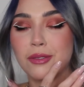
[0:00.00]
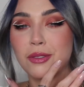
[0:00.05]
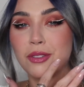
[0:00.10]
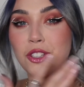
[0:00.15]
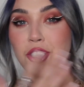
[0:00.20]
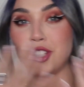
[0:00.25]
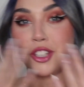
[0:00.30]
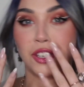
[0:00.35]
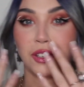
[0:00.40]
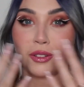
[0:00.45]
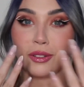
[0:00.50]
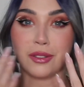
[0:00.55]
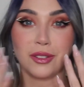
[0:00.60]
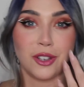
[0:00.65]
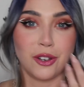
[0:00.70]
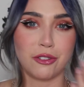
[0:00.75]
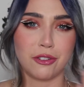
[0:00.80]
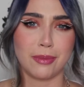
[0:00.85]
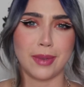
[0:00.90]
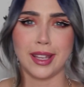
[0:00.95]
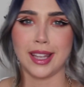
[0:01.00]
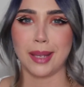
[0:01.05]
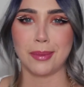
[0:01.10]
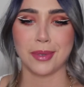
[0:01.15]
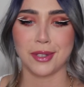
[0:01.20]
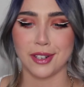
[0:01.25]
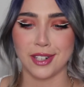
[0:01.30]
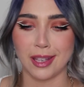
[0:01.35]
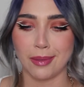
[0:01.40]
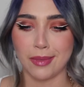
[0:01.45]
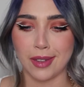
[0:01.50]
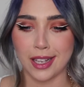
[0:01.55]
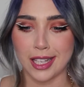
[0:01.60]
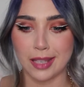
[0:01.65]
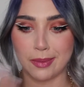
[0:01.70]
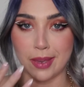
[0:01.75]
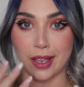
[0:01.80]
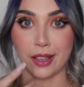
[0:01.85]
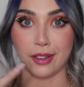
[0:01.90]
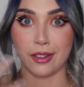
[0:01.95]
shield over my lips or something
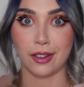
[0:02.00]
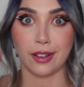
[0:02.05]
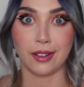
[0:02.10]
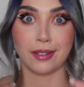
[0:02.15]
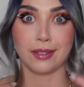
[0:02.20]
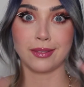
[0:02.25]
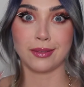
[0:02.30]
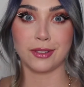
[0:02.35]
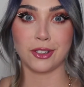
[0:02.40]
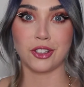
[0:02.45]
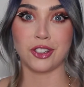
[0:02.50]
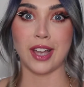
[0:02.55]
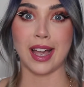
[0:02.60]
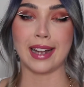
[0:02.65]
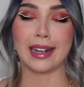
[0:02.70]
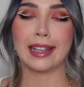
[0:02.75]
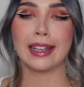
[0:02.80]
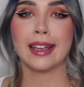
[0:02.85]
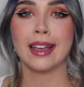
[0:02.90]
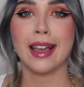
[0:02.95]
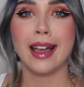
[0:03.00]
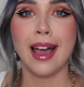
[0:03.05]
to make it look shiny.